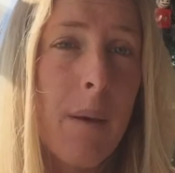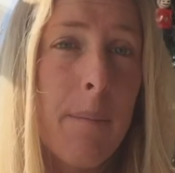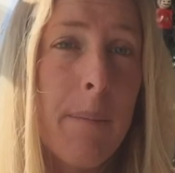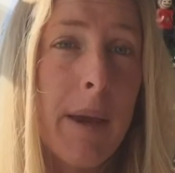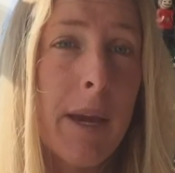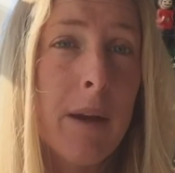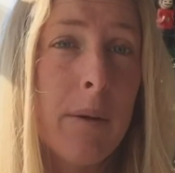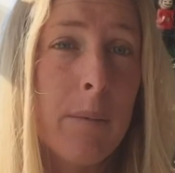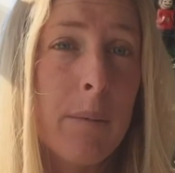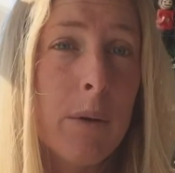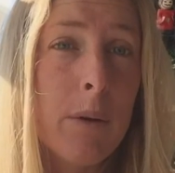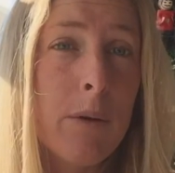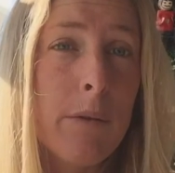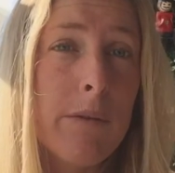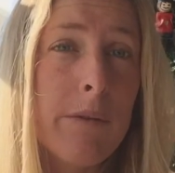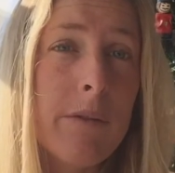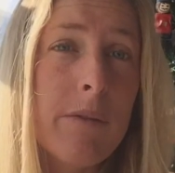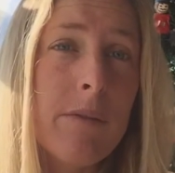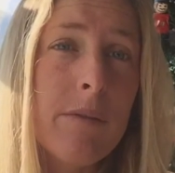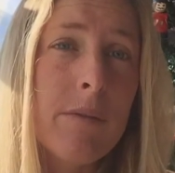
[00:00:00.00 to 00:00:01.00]
make a move
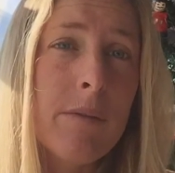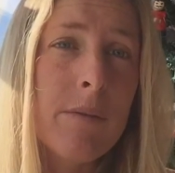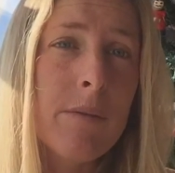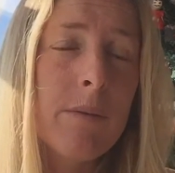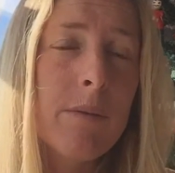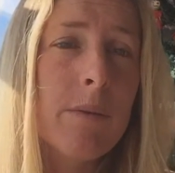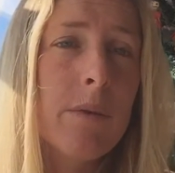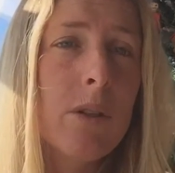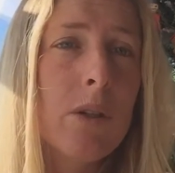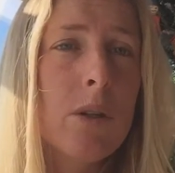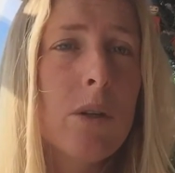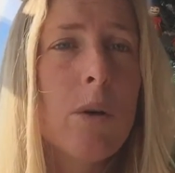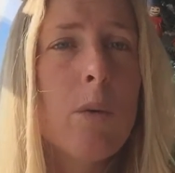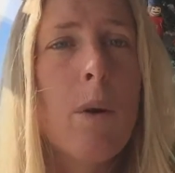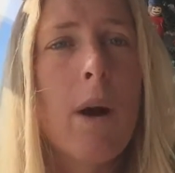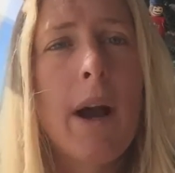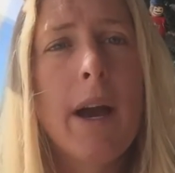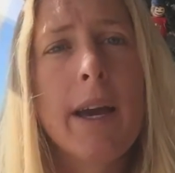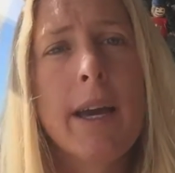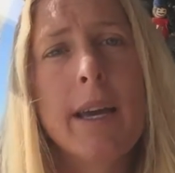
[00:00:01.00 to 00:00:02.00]
to
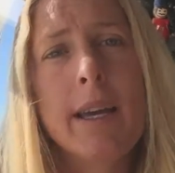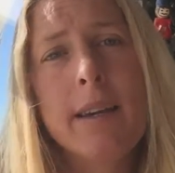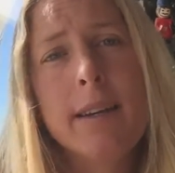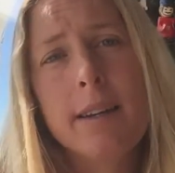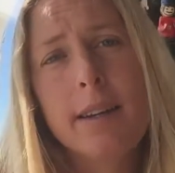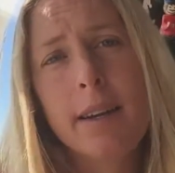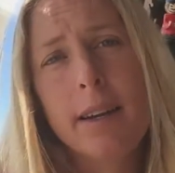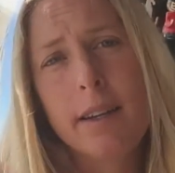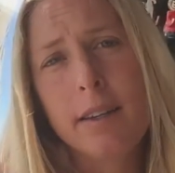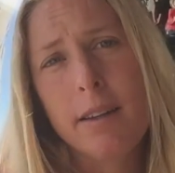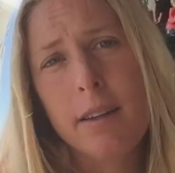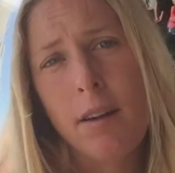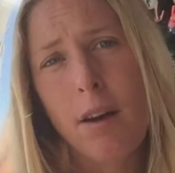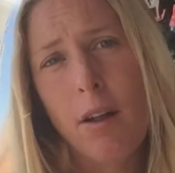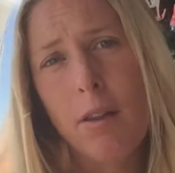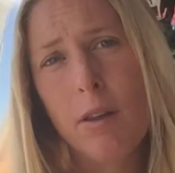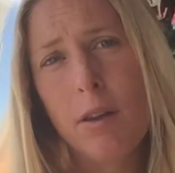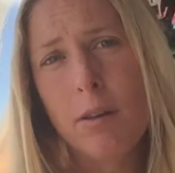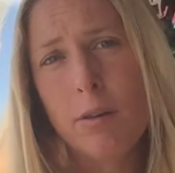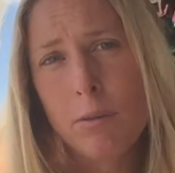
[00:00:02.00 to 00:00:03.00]
Hawaii. And
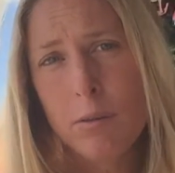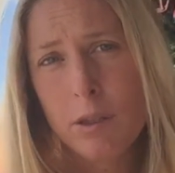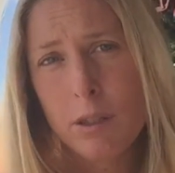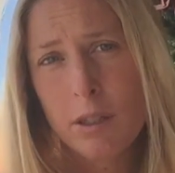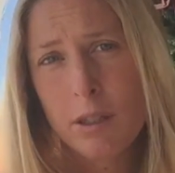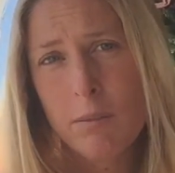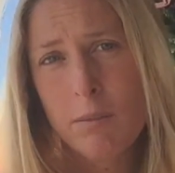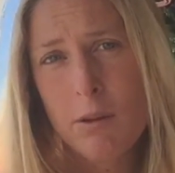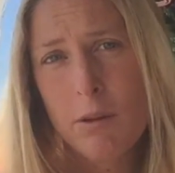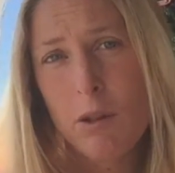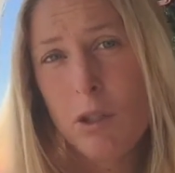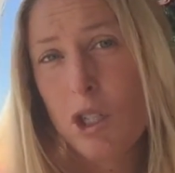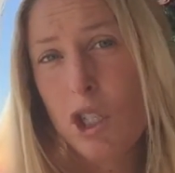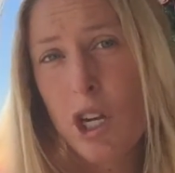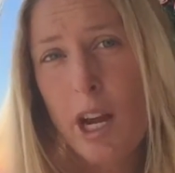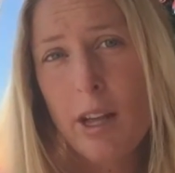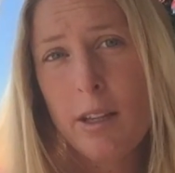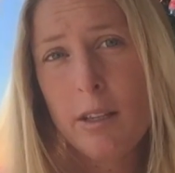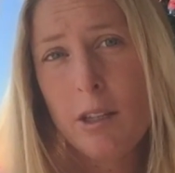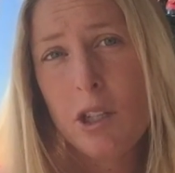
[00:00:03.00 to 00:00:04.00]
although it was the most
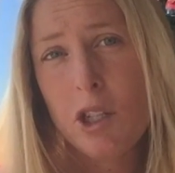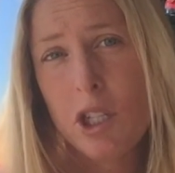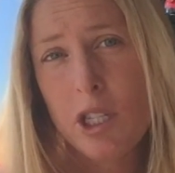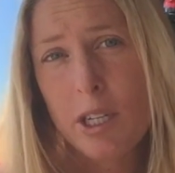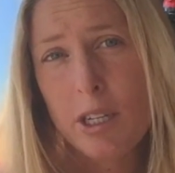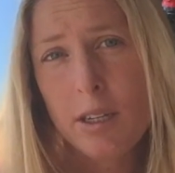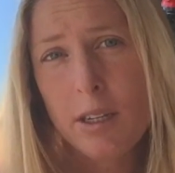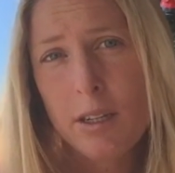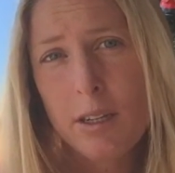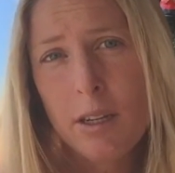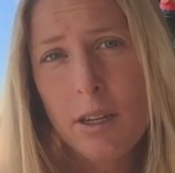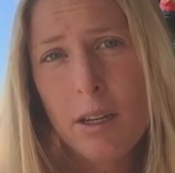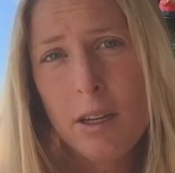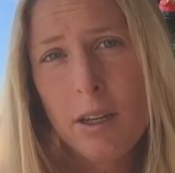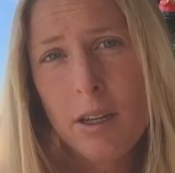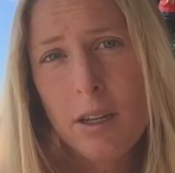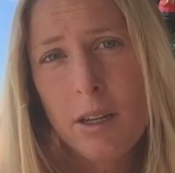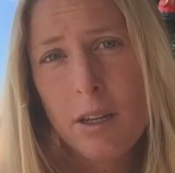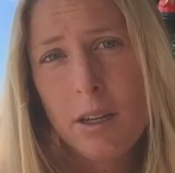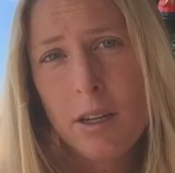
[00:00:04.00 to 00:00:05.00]
challenging
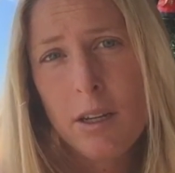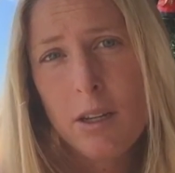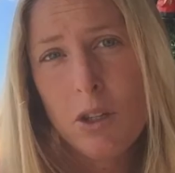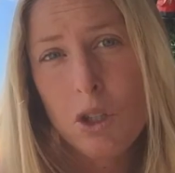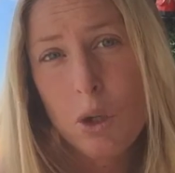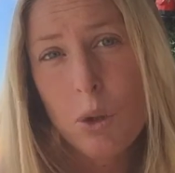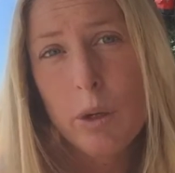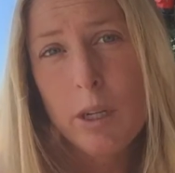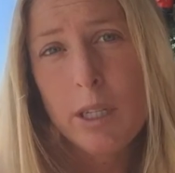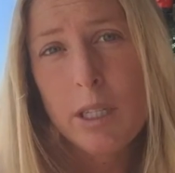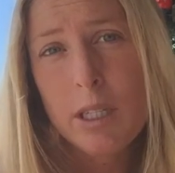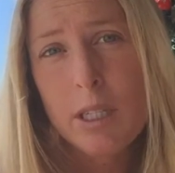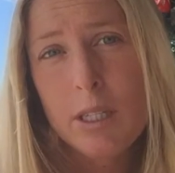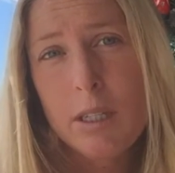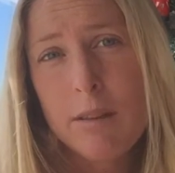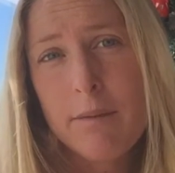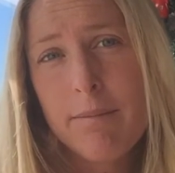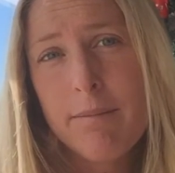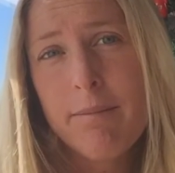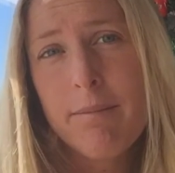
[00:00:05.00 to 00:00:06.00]

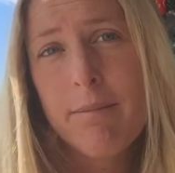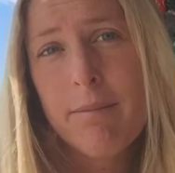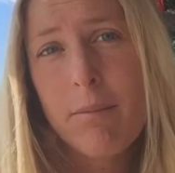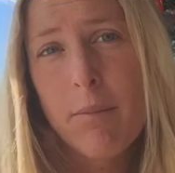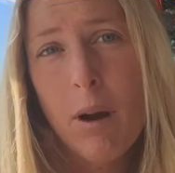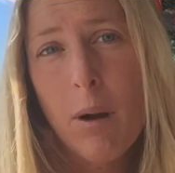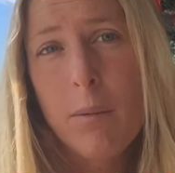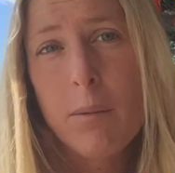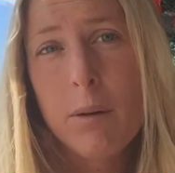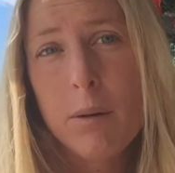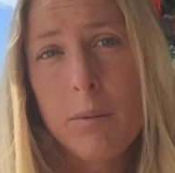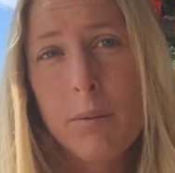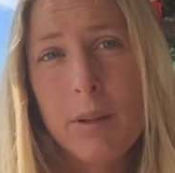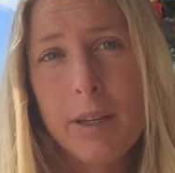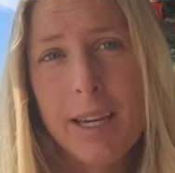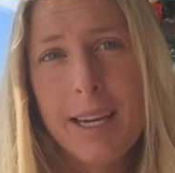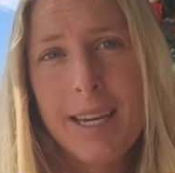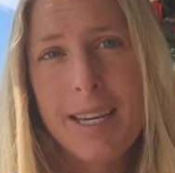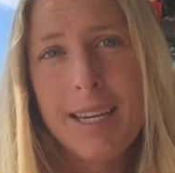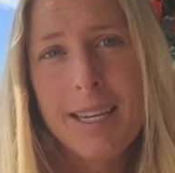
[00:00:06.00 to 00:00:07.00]
choice
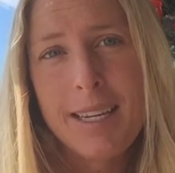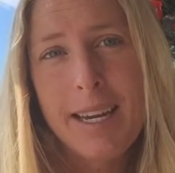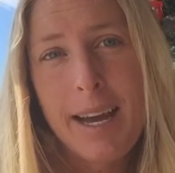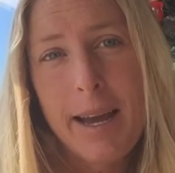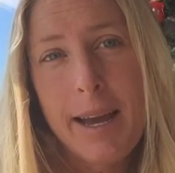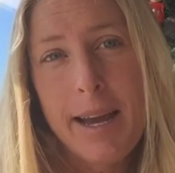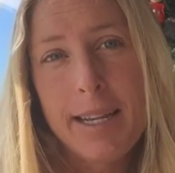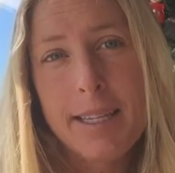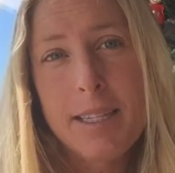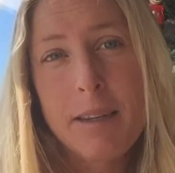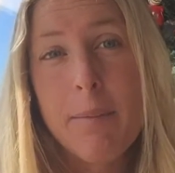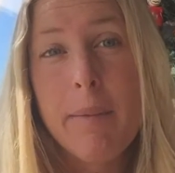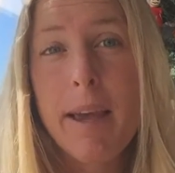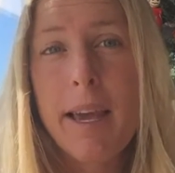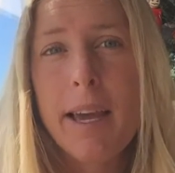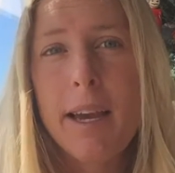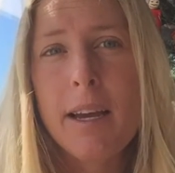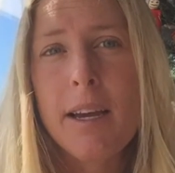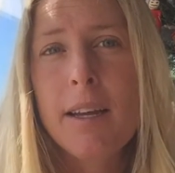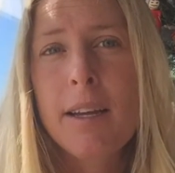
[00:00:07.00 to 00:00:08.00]
probably I had to
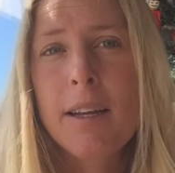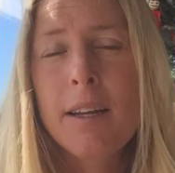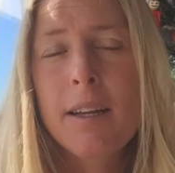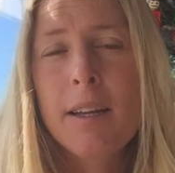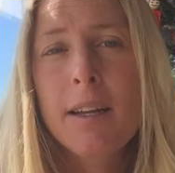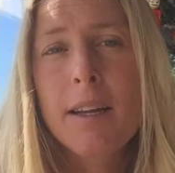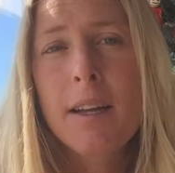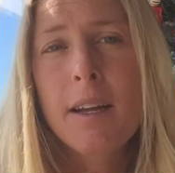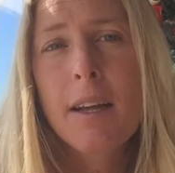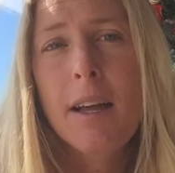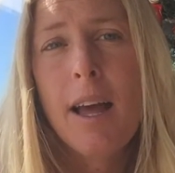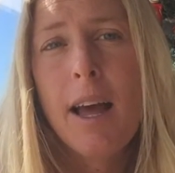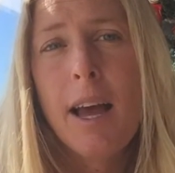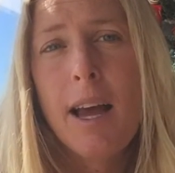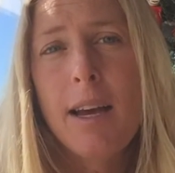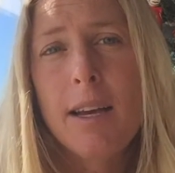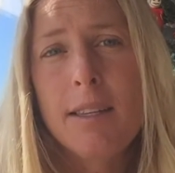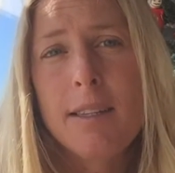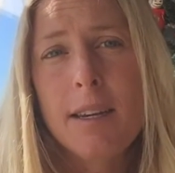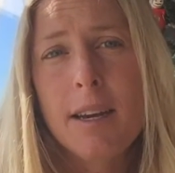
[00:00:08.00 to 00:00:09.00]
make
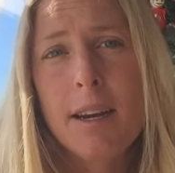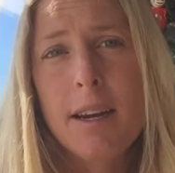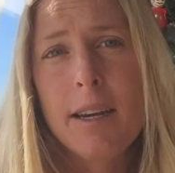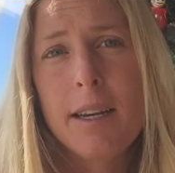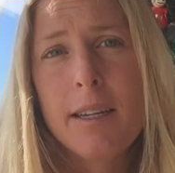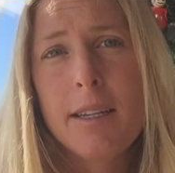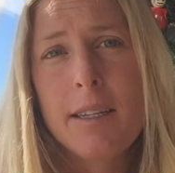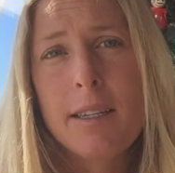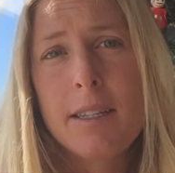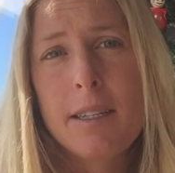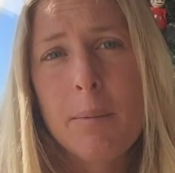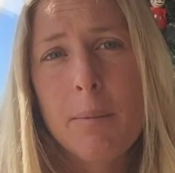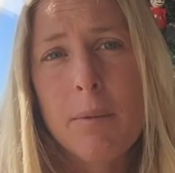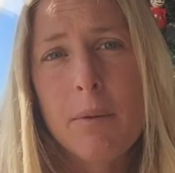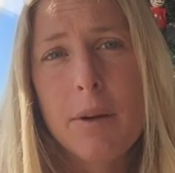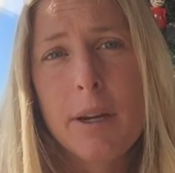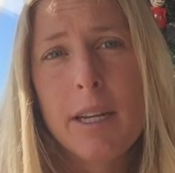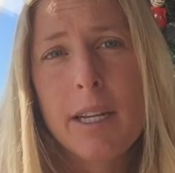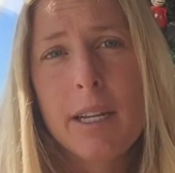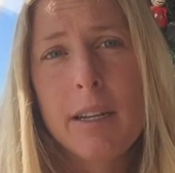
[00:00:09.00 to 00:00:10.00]
as I
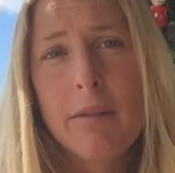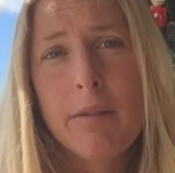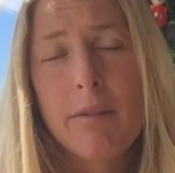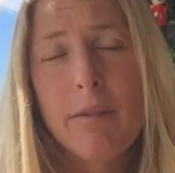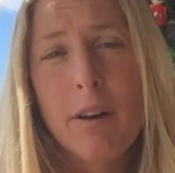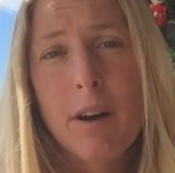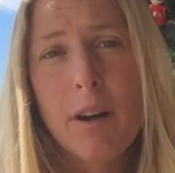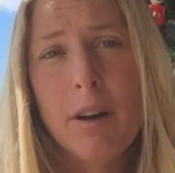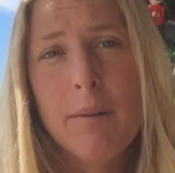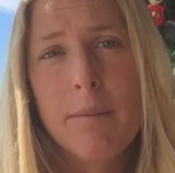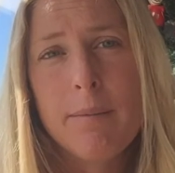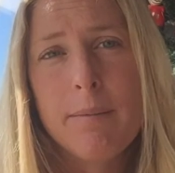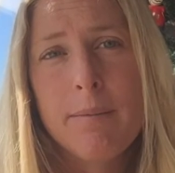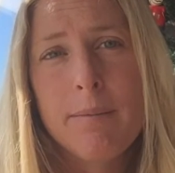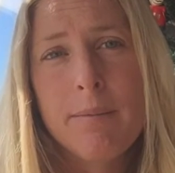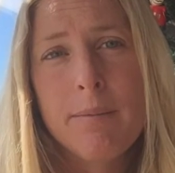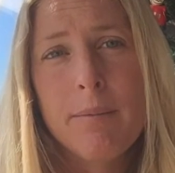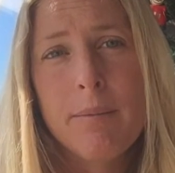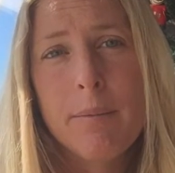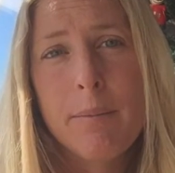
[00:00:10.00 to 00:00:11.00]
separated from
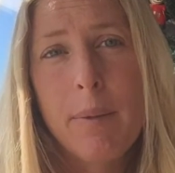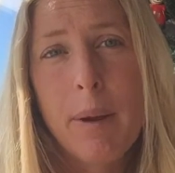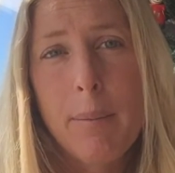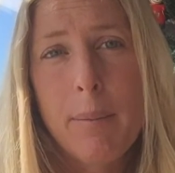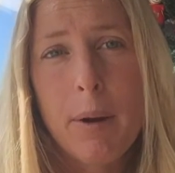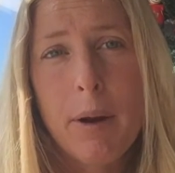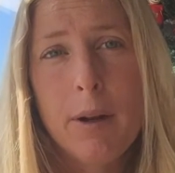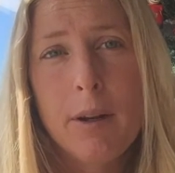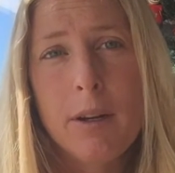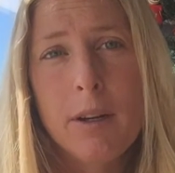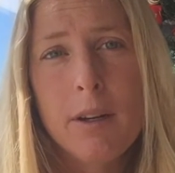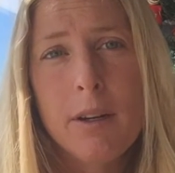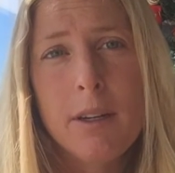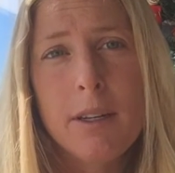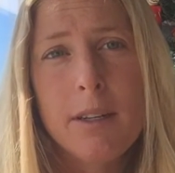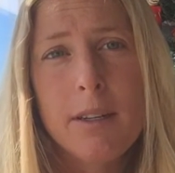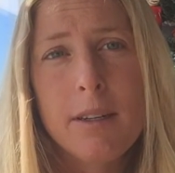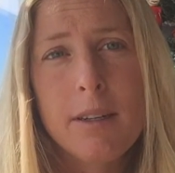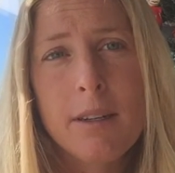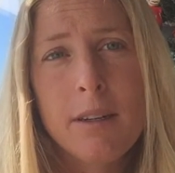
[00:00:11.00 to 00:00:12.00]
my partner and